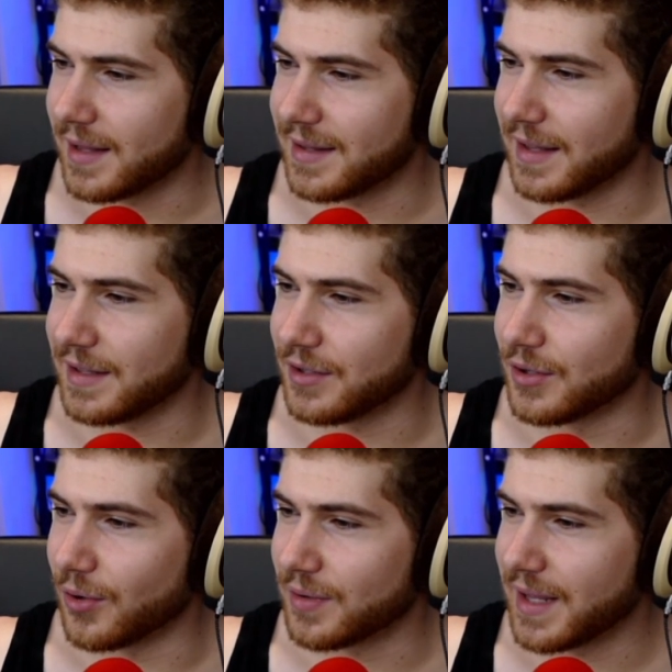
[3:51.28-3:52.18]
you
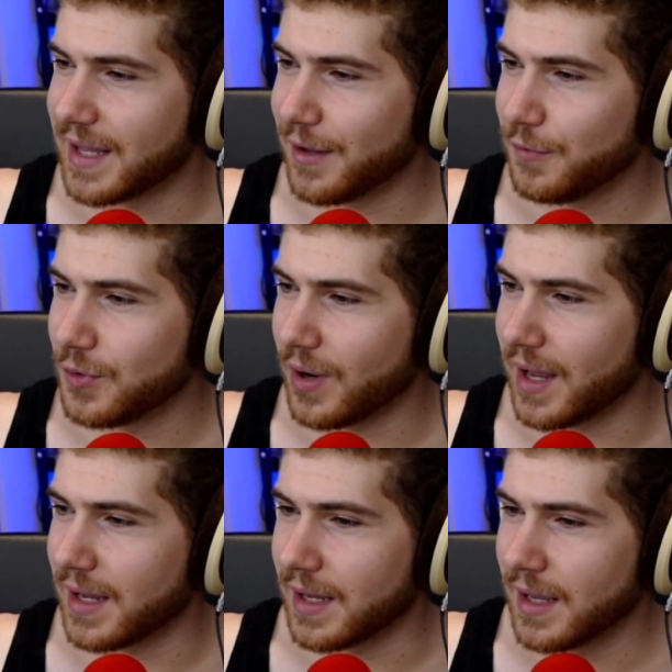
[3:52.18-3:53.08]
know, they give you
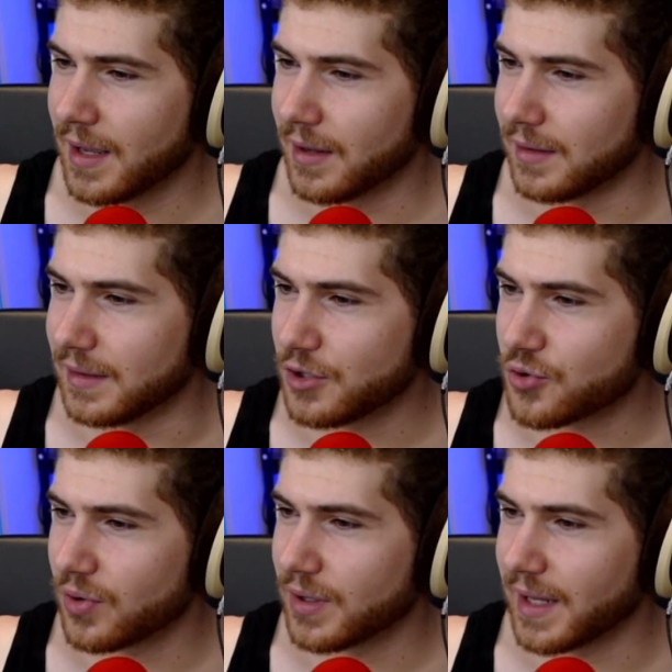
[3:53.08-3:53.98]
a
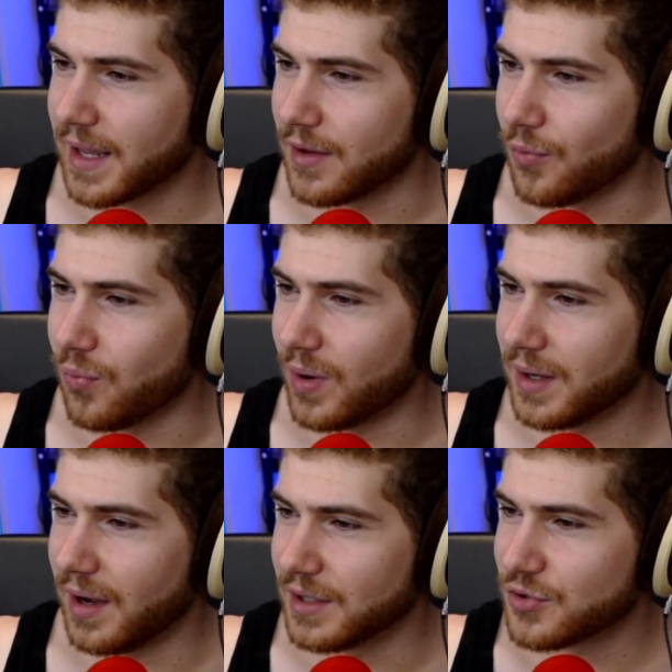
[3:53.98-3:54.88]
literally like a
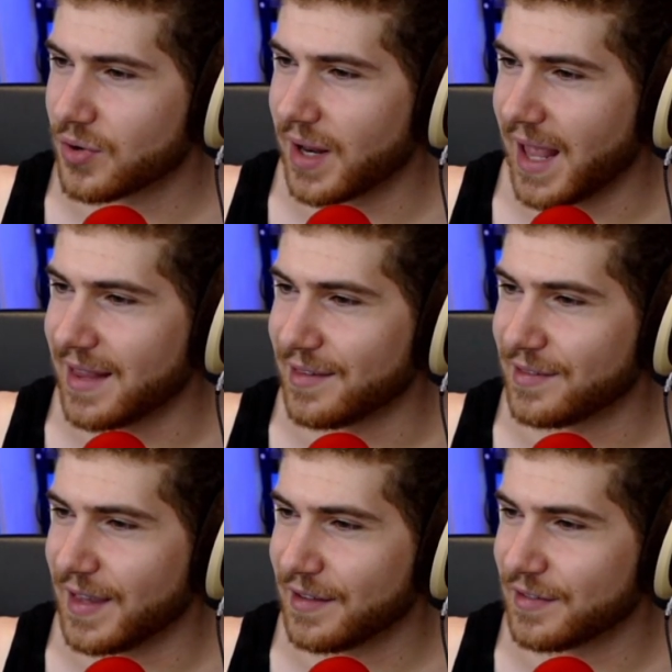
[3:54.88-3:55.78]

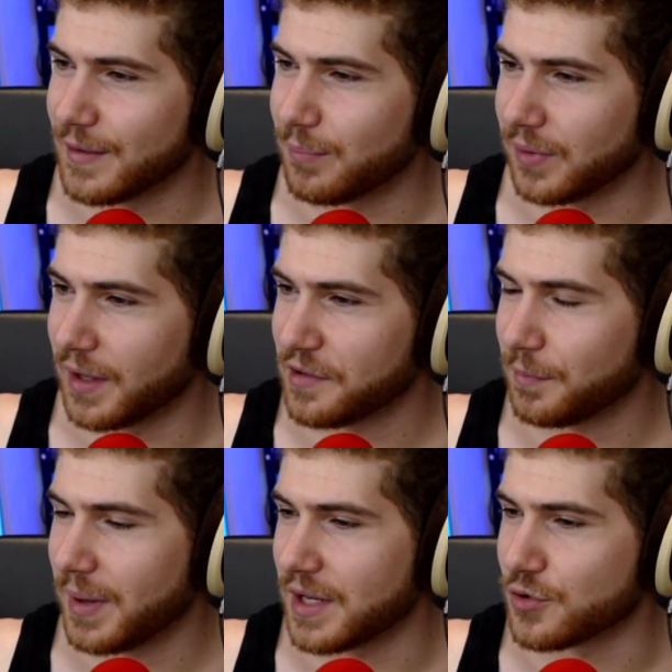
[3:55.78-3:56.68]
160 plus
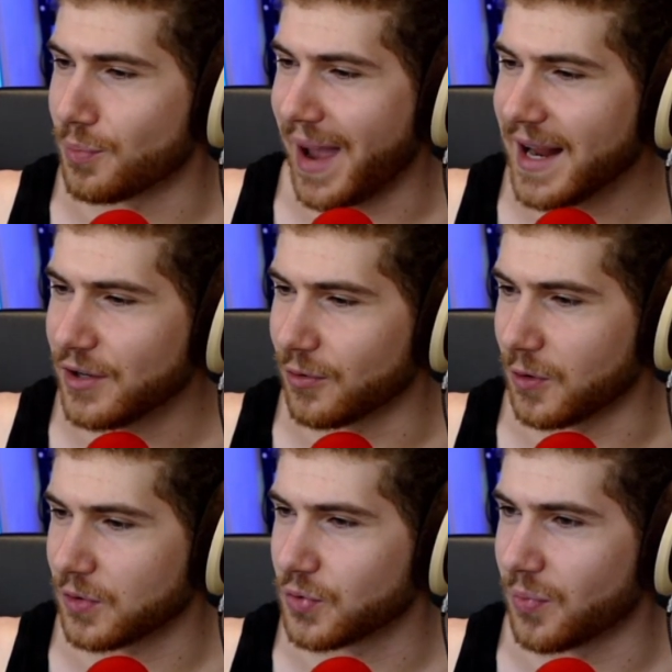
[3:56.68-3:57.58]
page
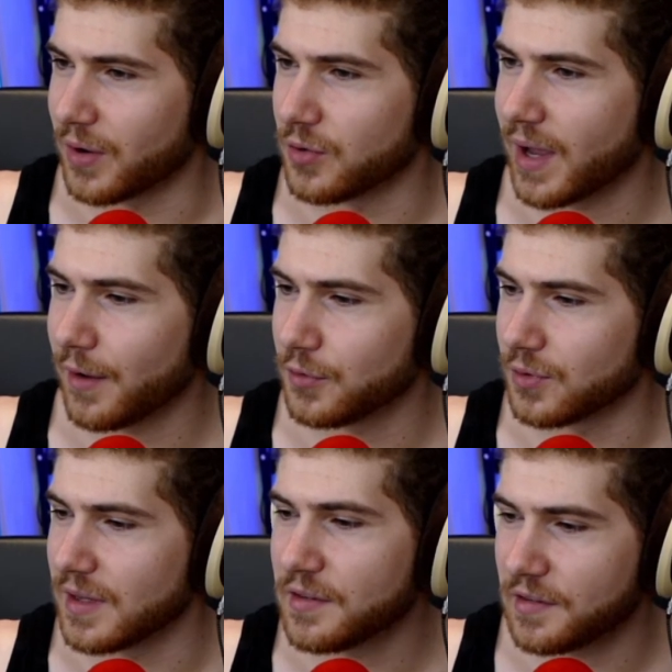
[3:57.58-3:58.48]
manual to where you have to
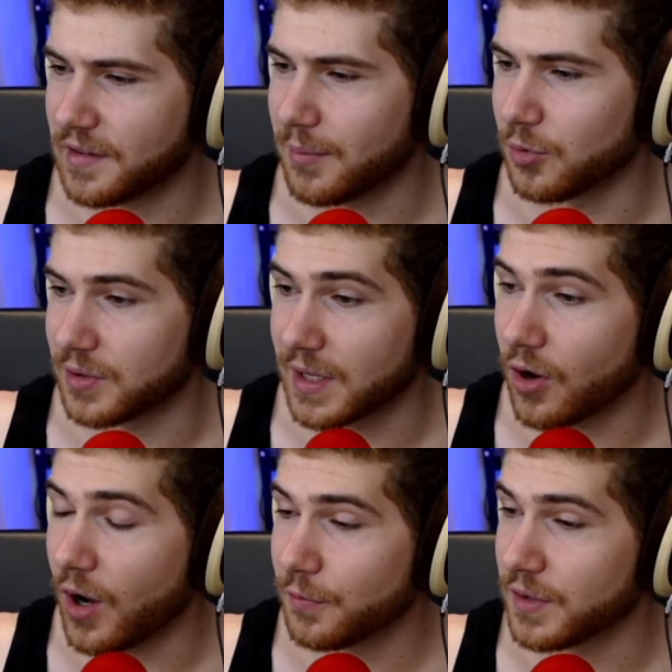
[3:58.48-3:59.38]
disassemble, take
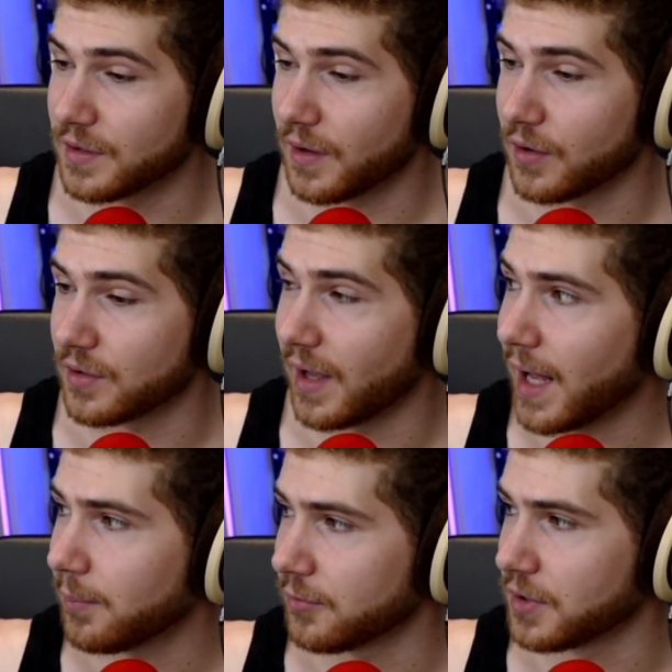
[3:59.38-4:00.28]
off the entire
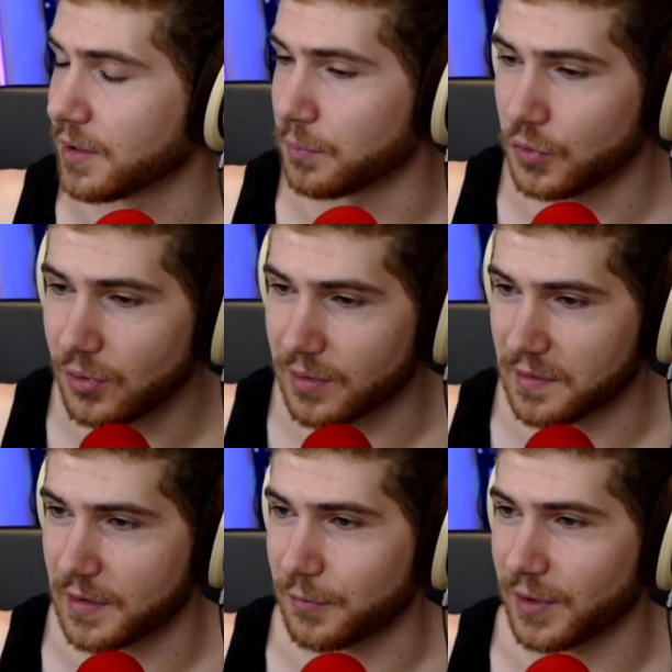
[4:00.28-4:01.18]
top of the computer and
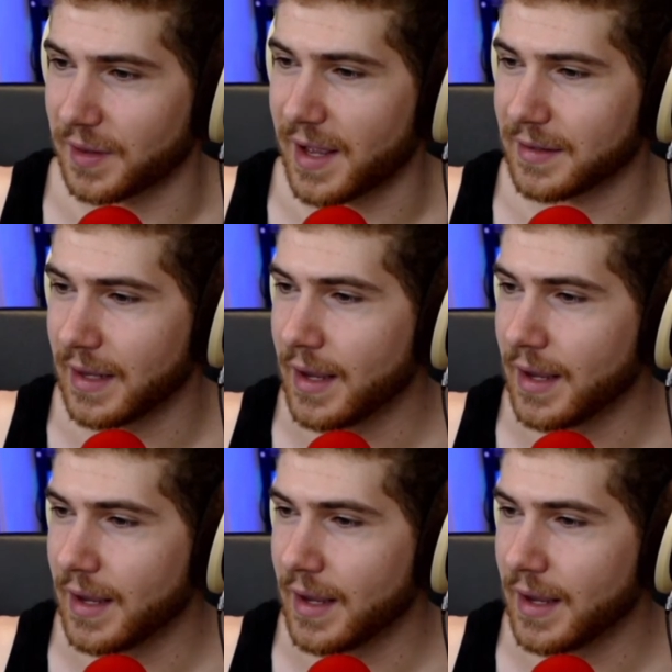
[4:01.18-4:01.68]
stuff like that.